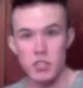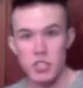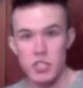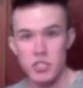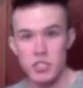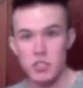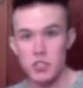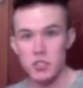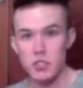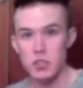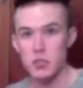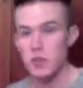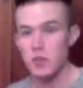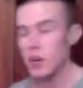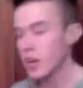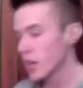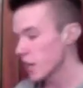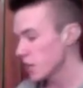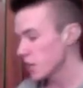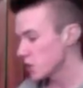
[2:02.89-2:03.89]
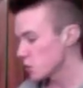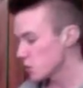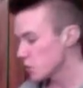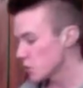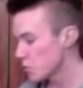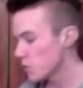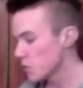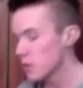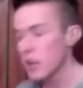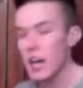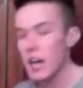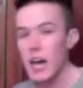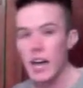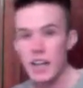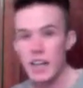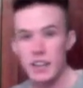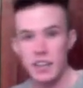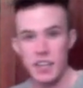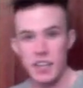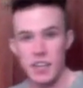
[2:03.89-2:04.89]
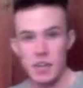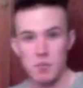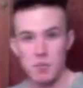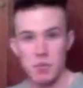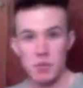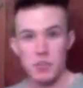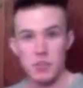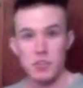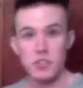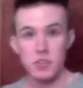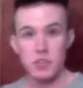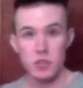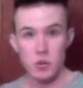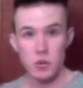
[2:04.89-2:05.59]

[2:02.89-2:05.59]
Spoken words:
into to apply the chemical to the